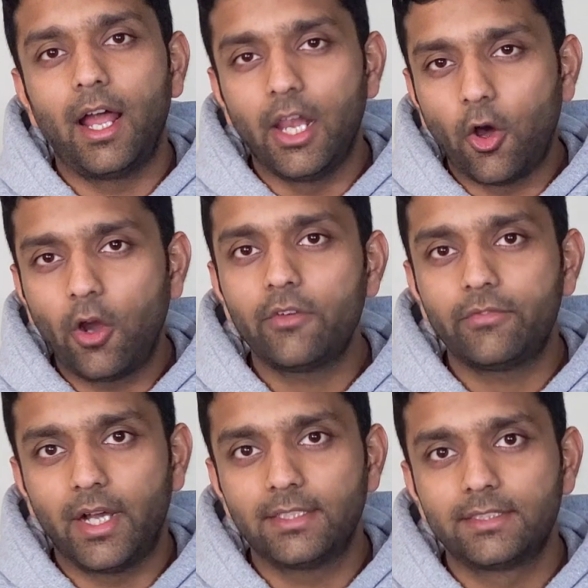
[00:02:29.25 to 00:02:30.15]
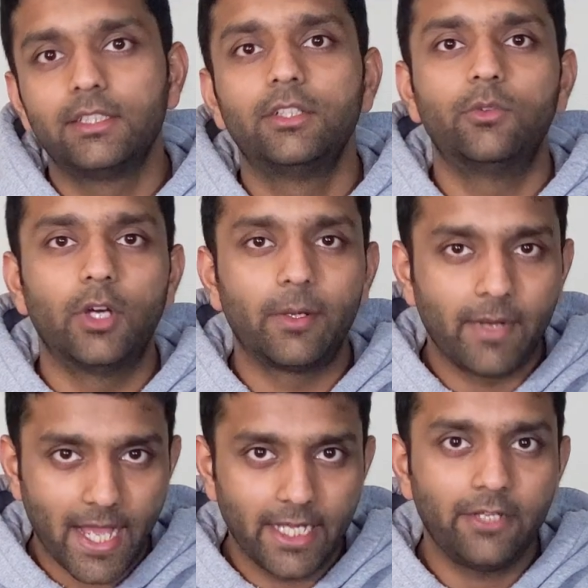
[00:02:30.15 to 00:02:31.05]
A lot of us who are
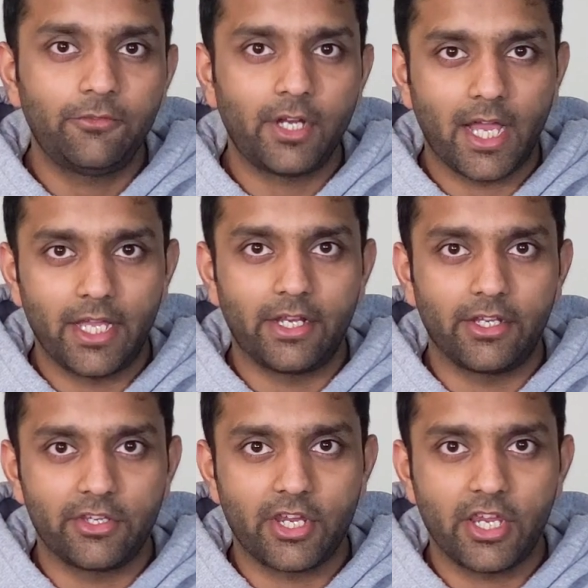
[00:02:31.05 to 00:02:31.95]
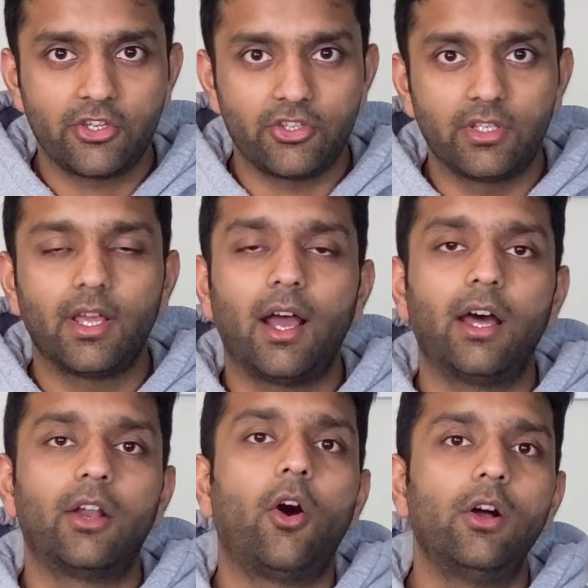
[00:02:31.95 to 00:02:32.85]
planning for higher education
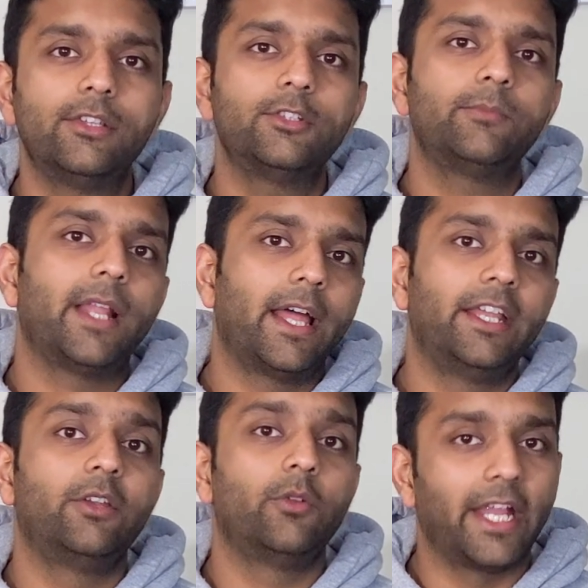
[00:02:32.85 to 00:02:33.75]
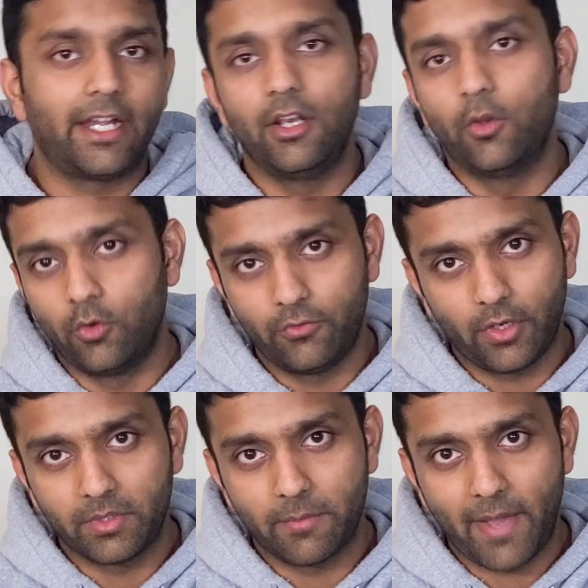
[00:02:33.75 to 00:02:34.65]
are also planning to get a loan
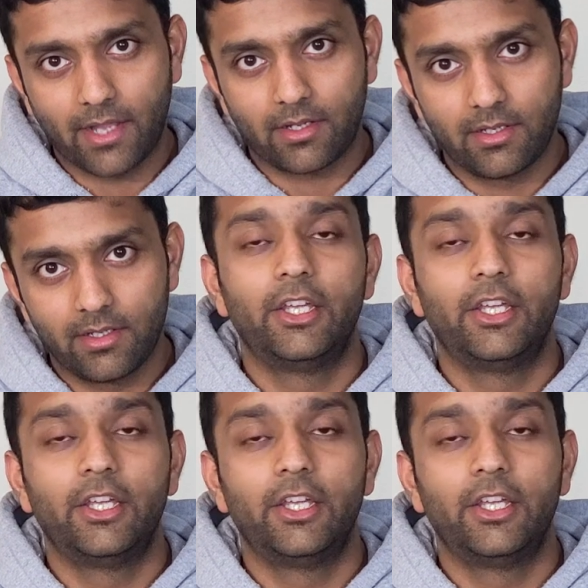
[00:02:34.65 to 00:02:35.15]
from the bank.